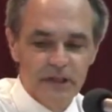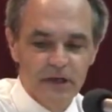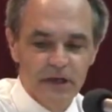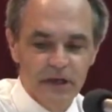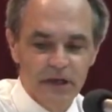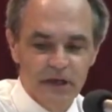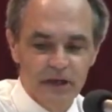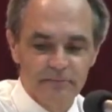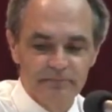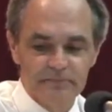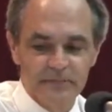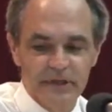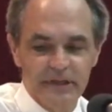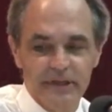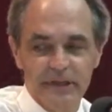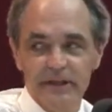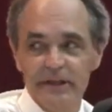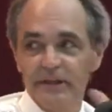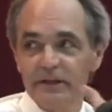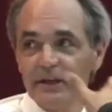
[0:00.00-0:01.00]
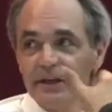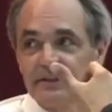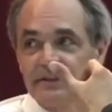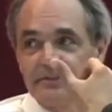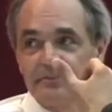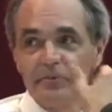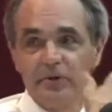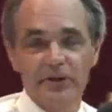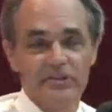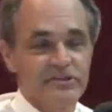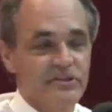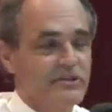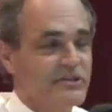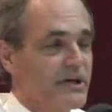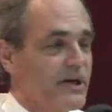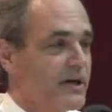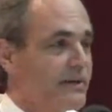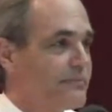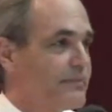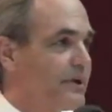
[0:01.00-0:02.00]
Um, in India at the present
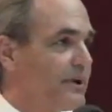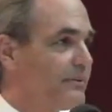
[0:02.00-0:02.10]
time,